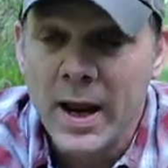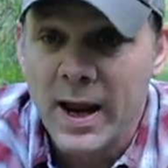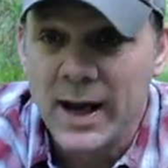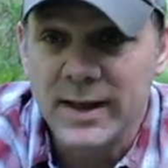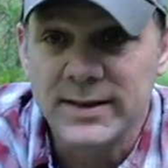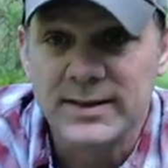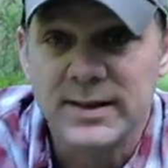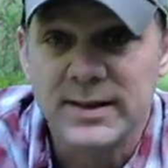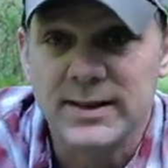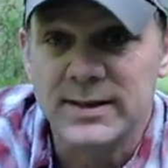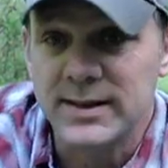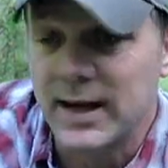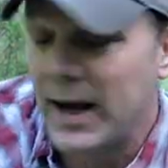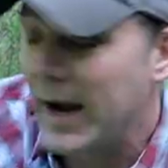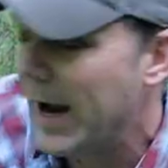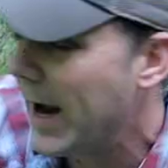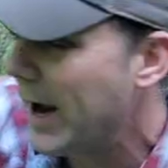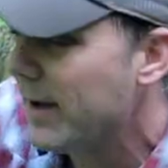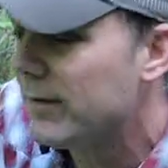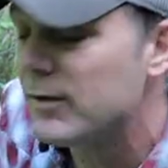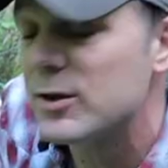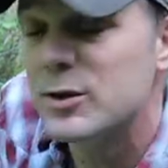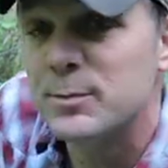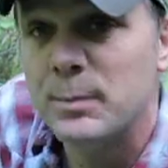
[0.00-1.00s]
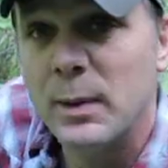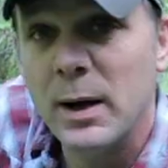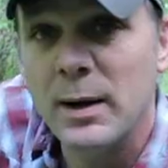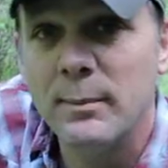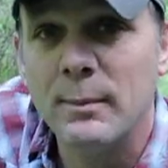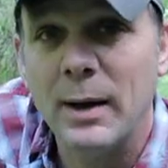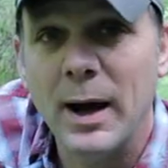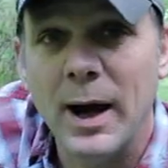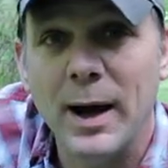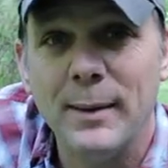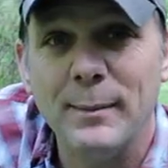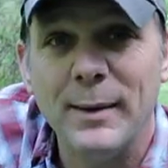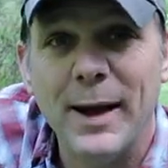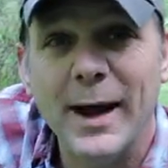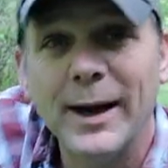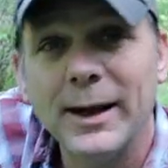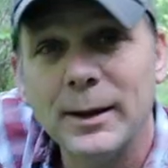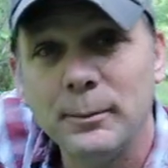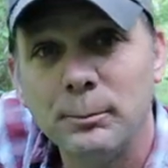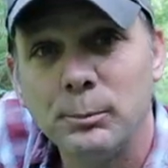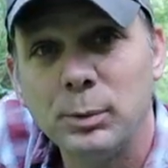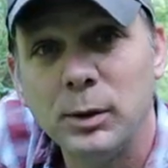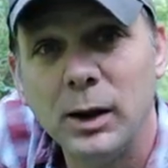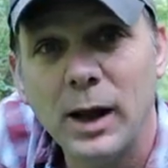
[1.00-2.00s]
And since I have this bend behind me, I
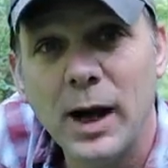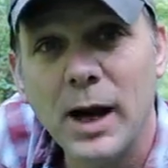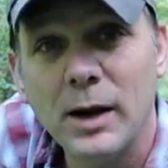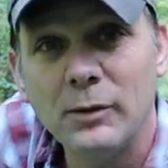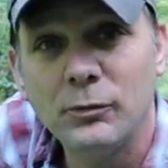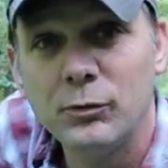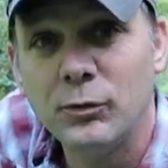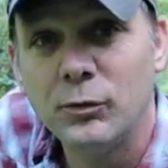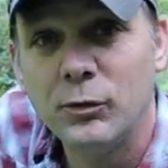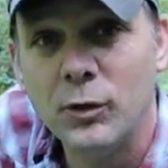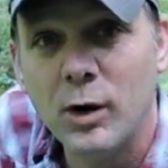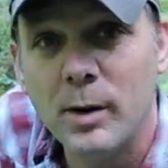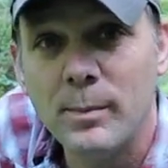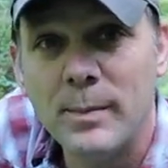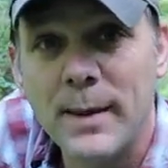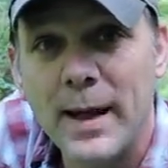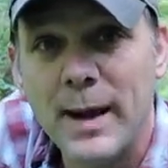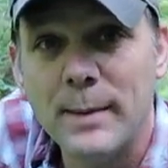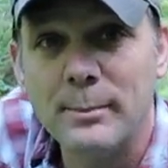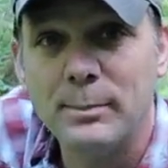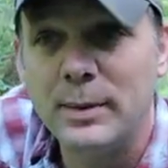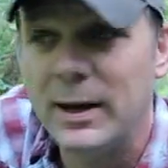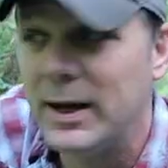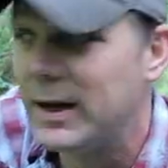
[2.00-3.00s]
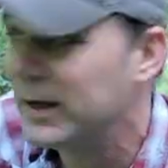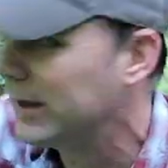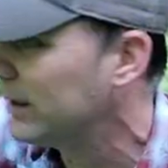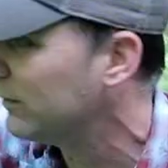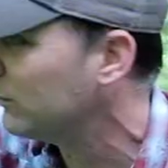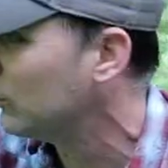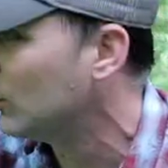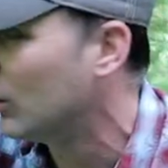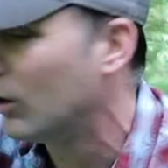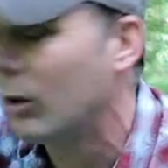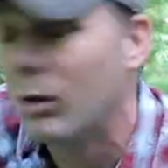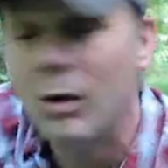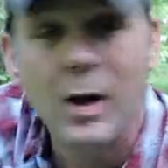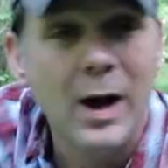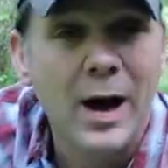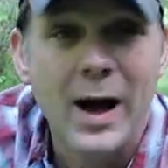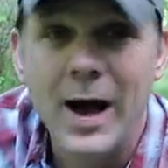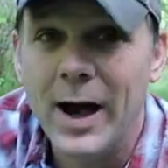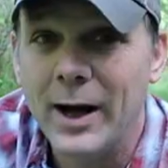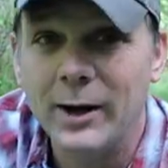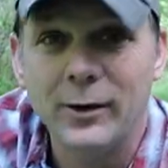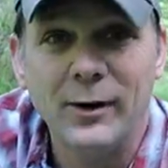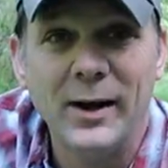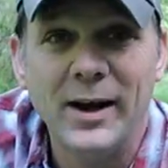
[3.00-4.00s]
can plot from that bend, even though
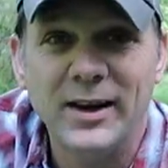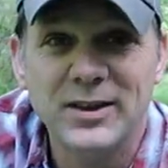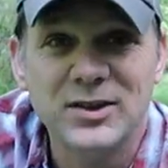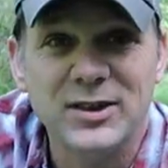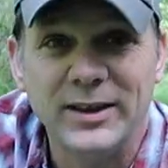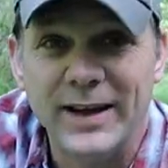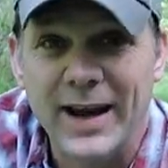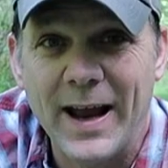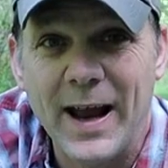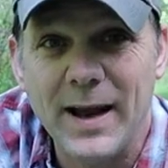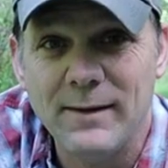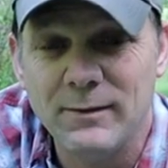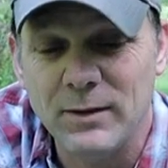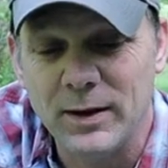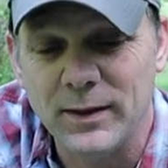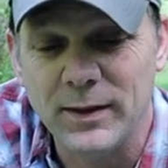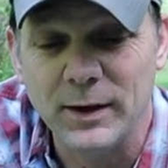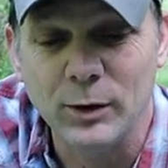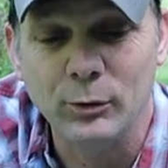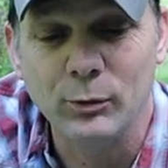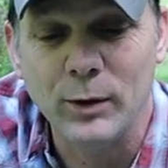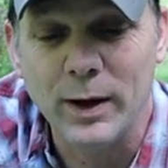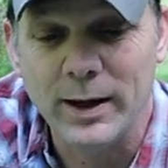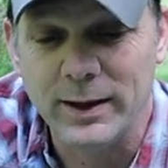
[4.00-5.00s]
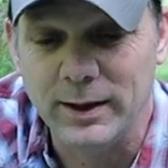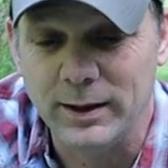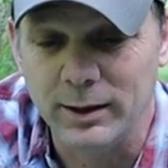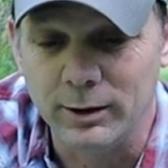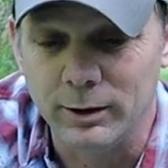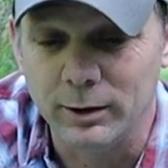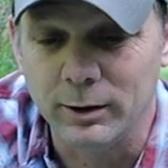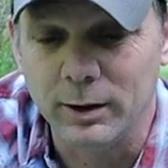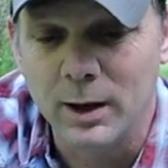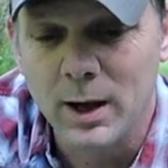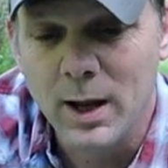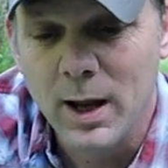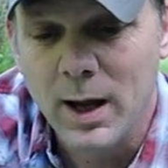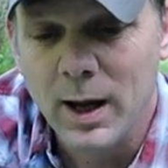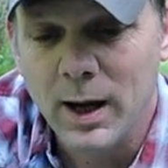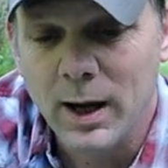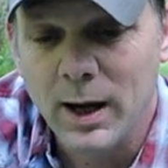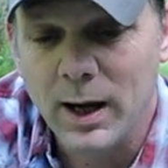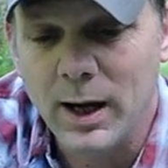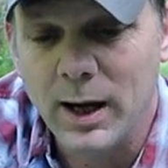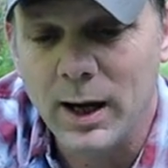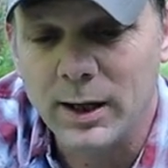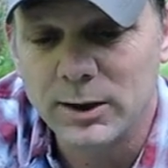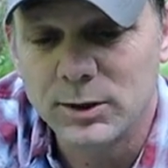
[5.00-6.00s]
I don't actually have anything right here
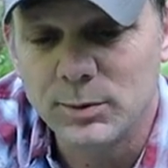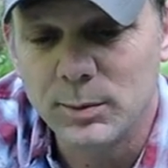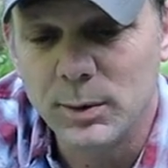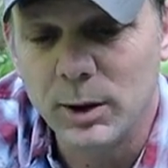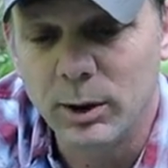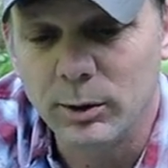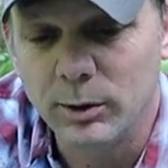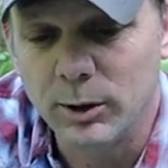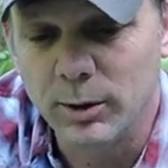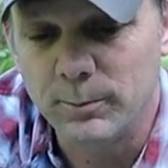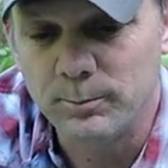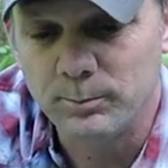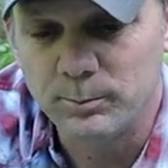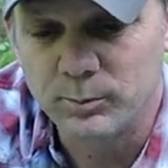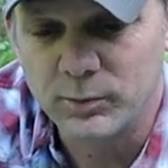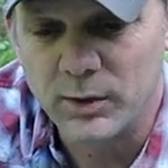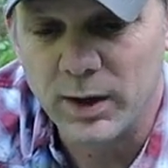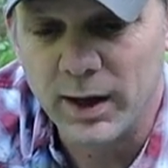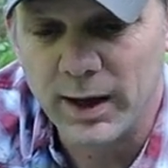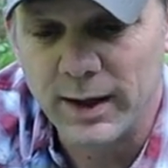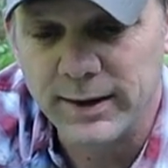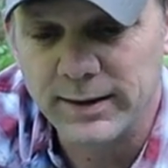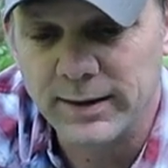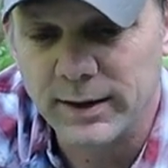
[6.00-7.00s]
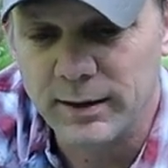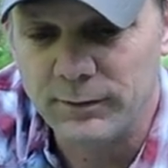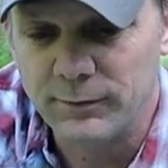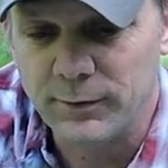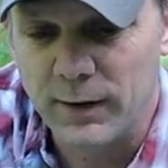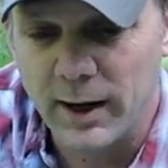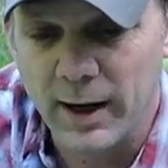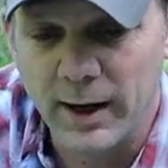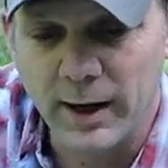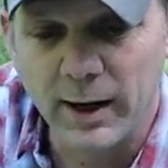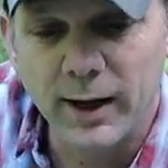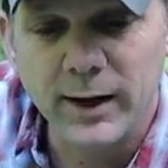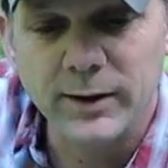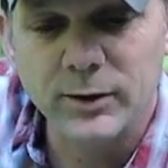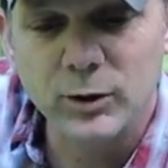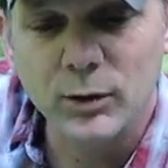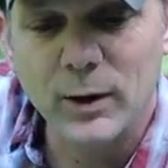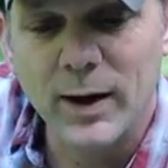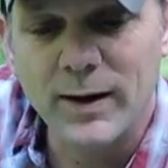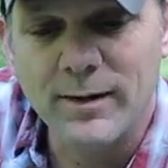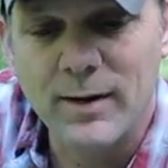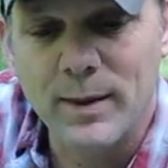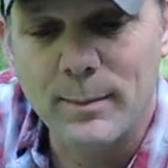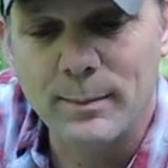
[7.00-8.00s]
to be able to identify. I do
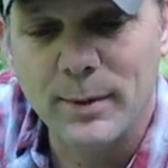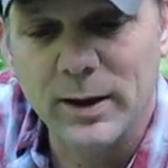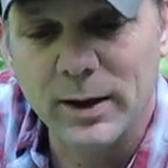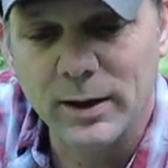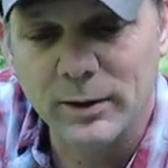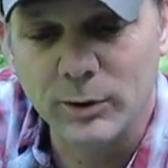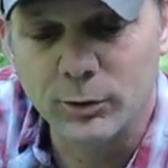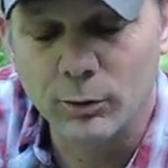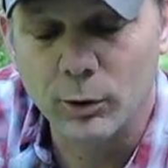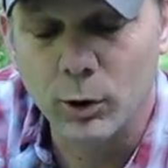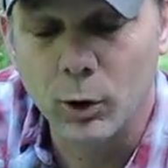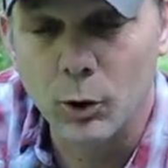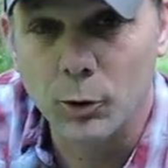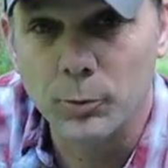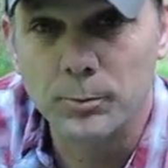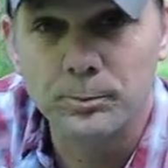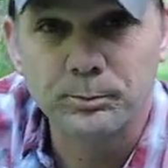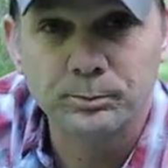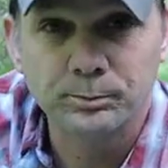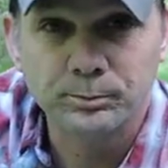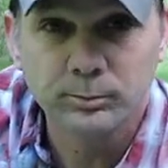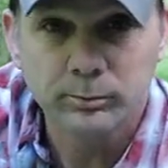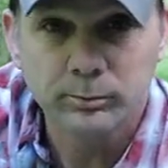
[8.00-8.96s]
have that bend in the road,